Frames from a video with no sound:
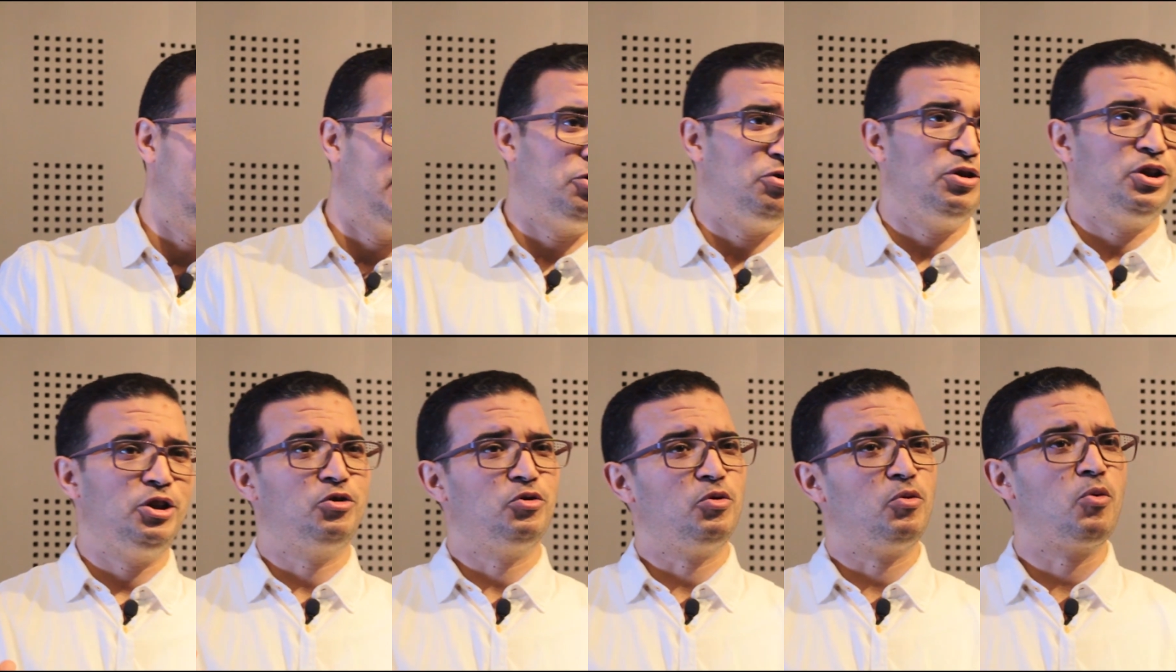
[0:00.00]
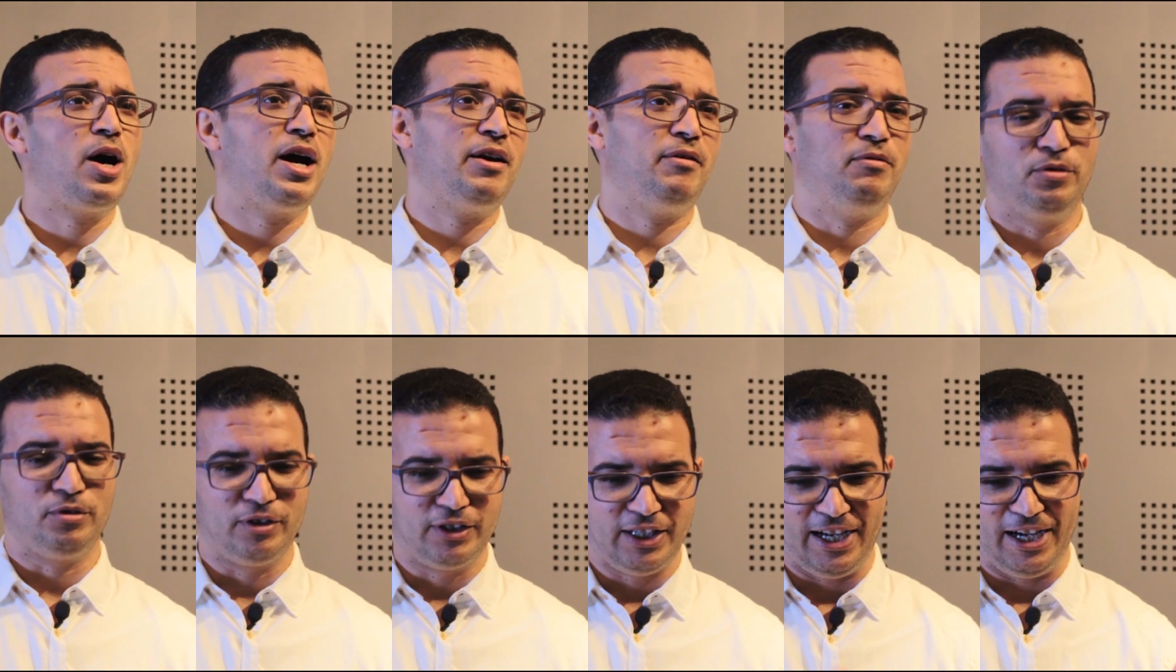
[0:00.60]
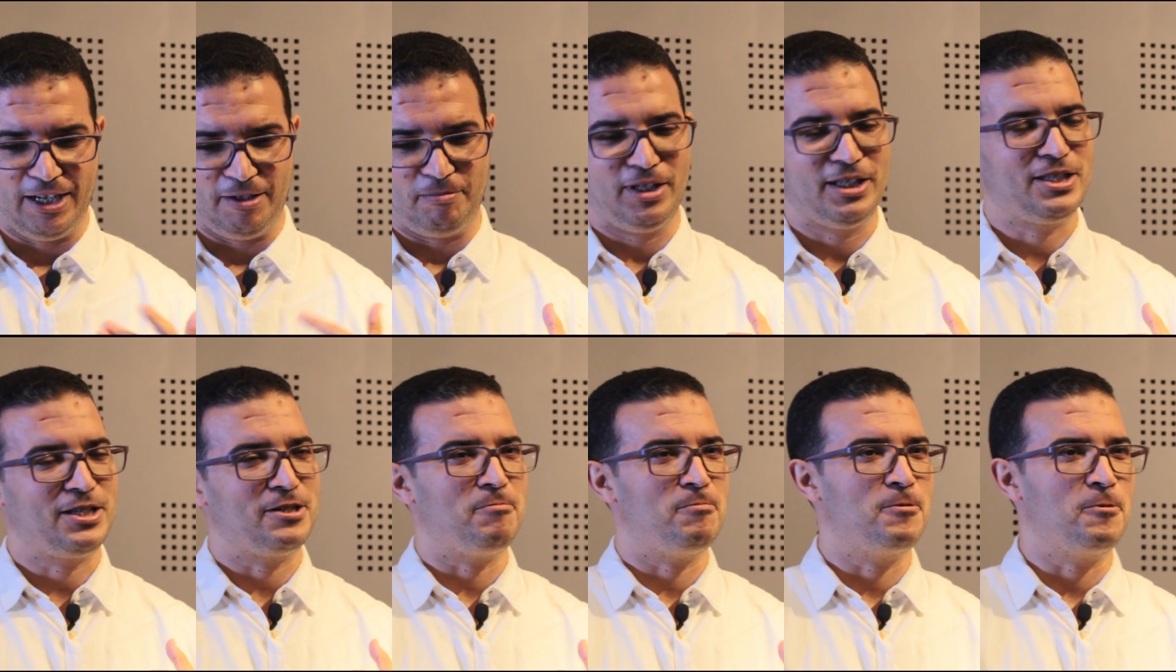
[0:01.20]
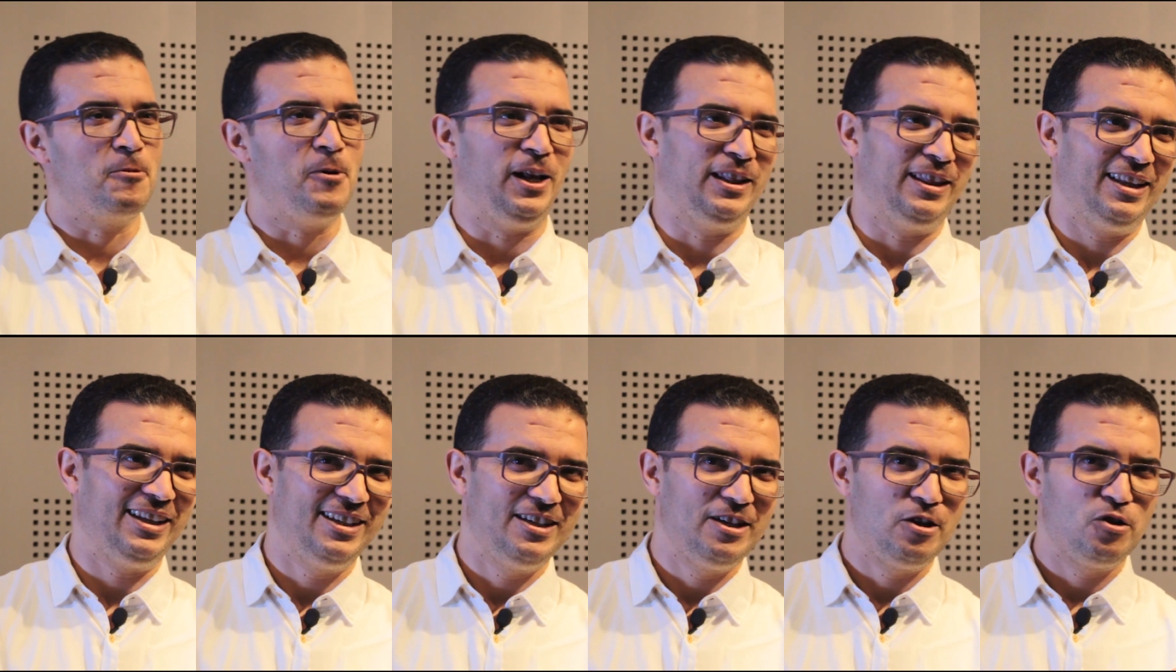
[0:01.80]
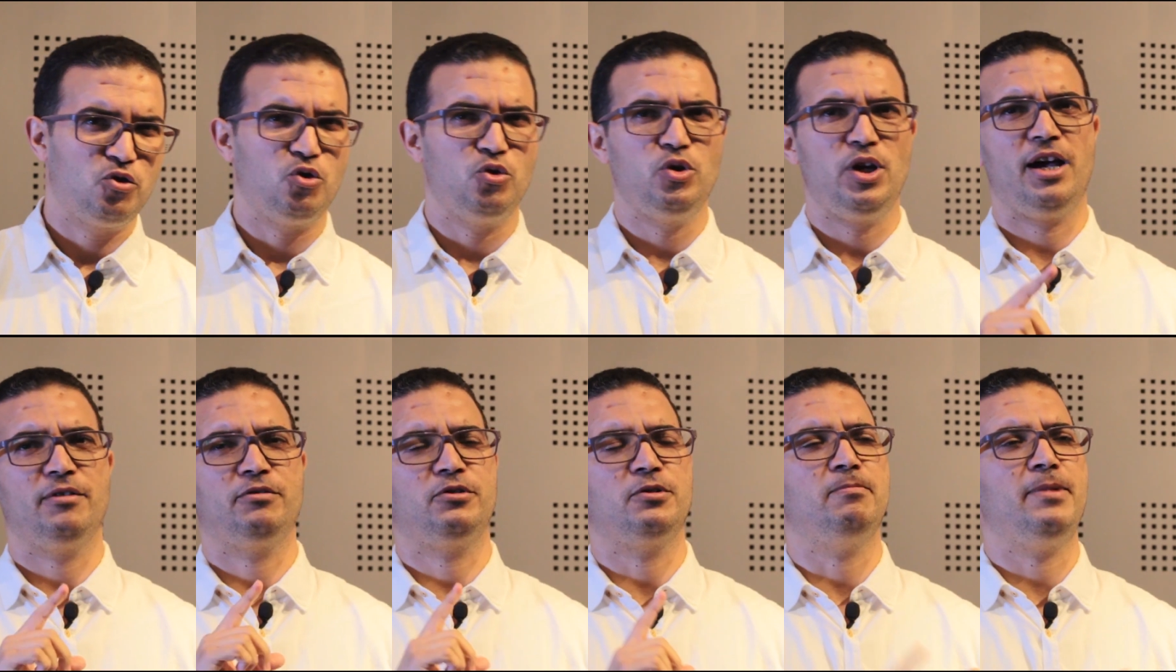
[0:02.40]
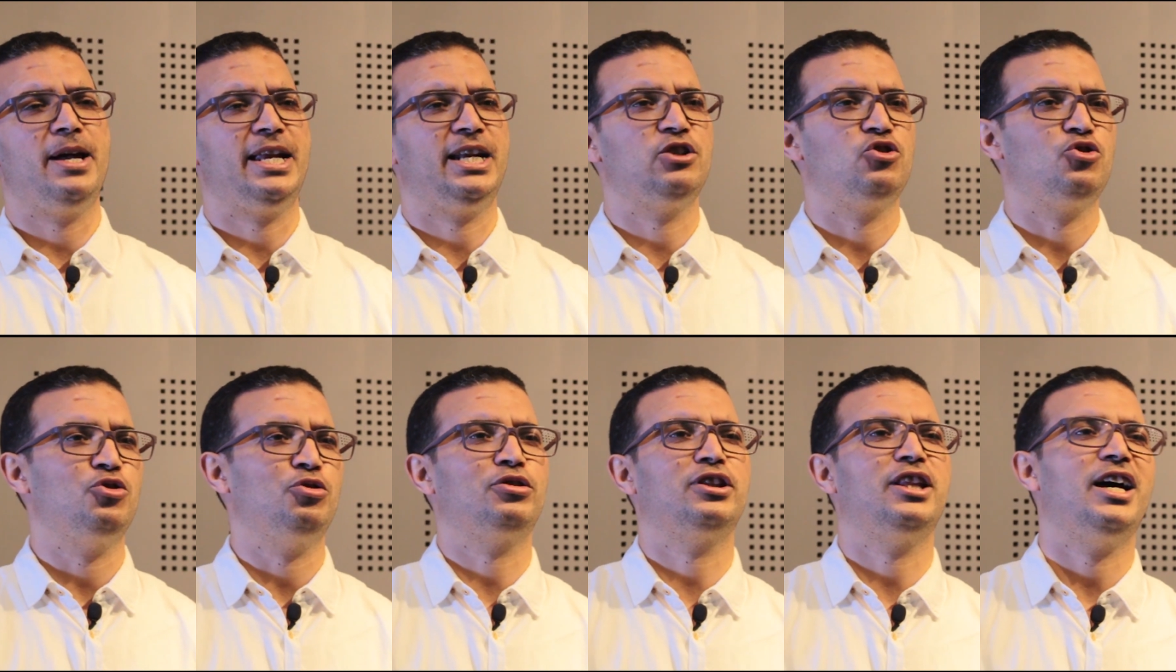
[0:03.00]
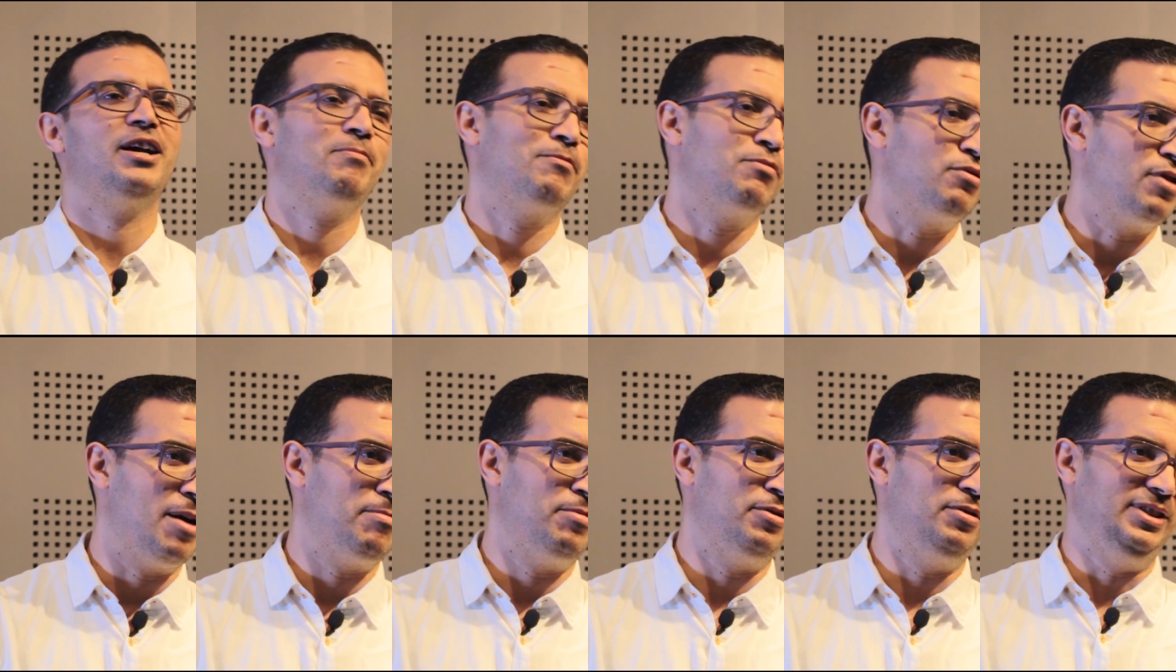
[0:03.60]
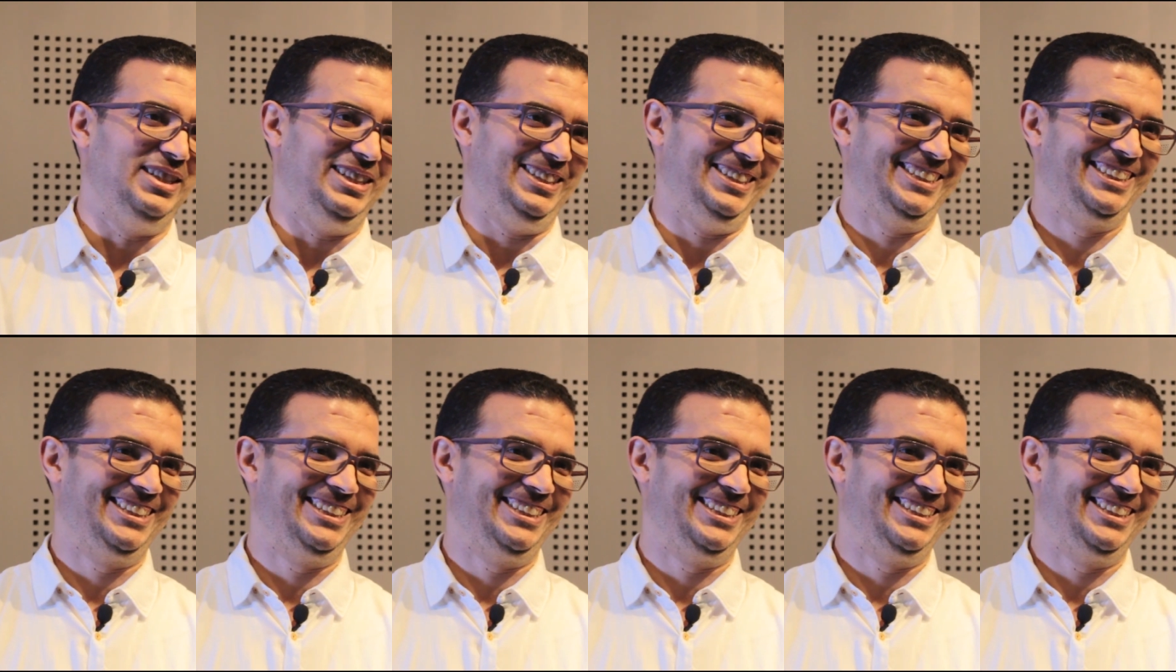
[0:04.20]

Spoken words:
that you need to arrive on time. That's number one. So you have to manage your time properly.